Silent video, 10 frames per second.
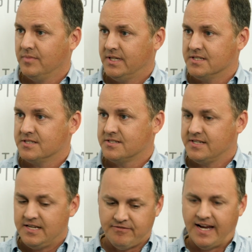is
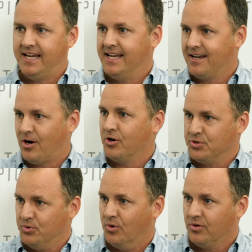evading our
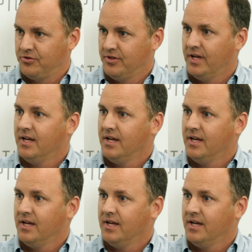tools.